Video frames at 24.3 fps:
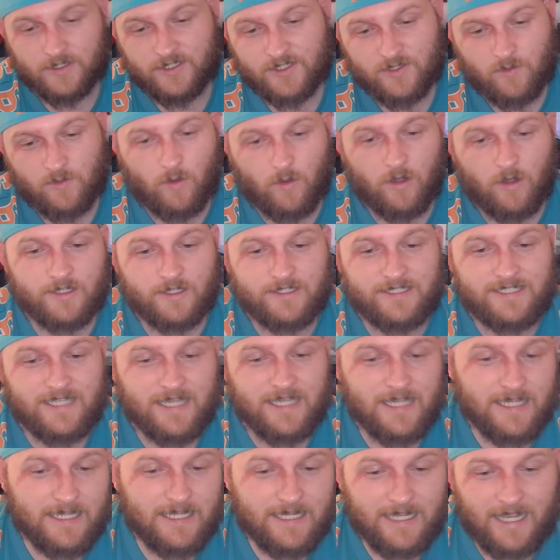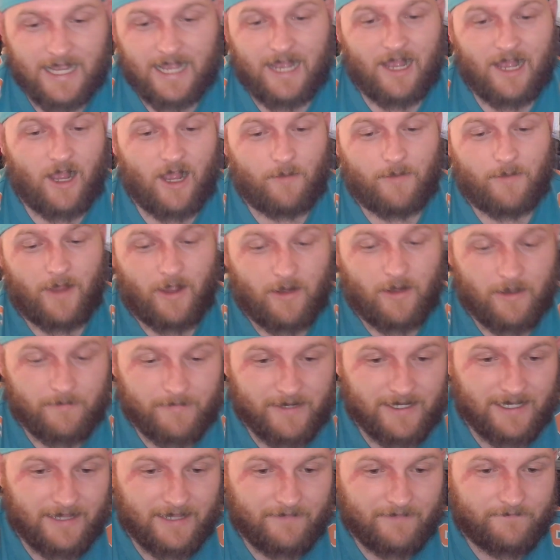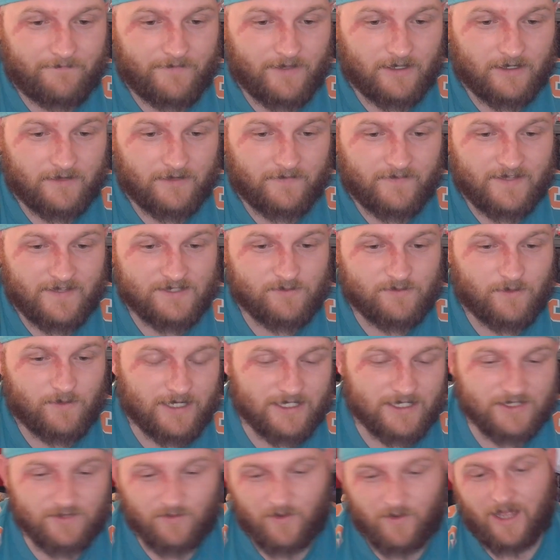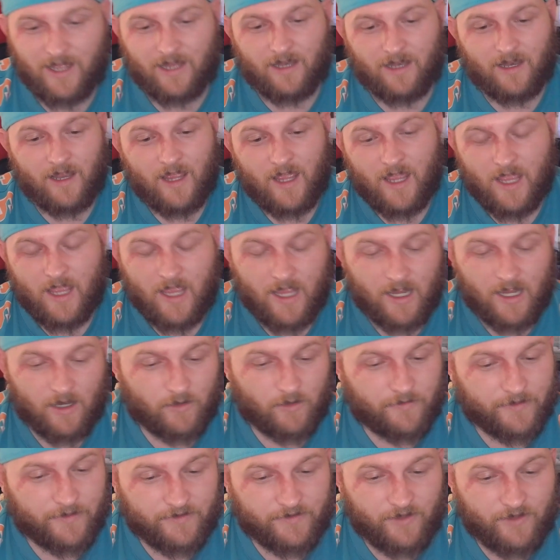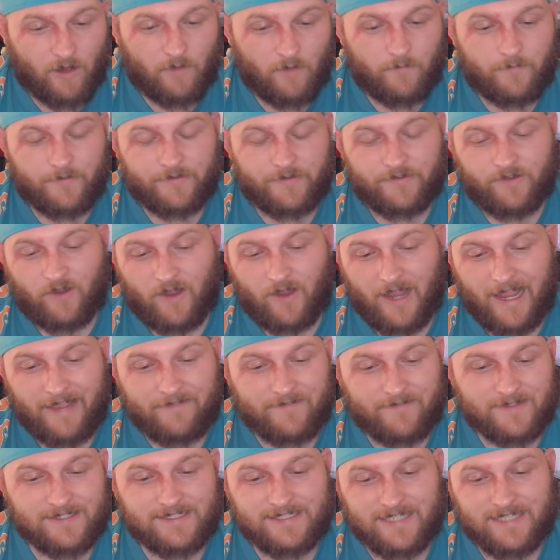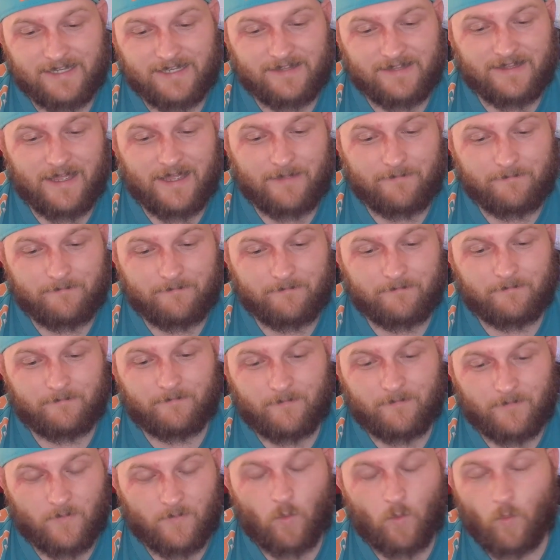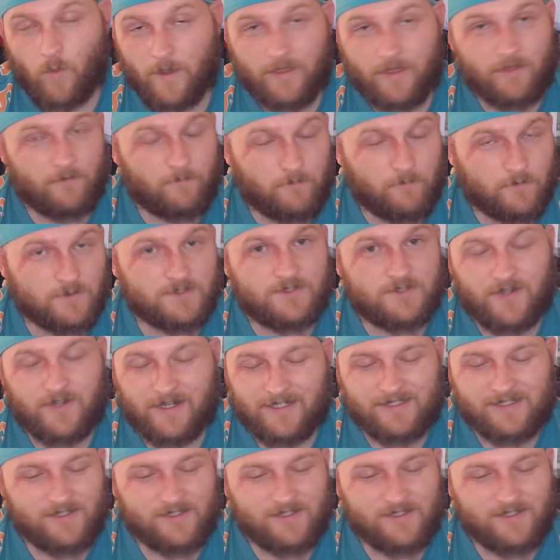squads. I'm going a bit left field in this one as well. Look, the Dolphins, I haven't seen them with a full-strength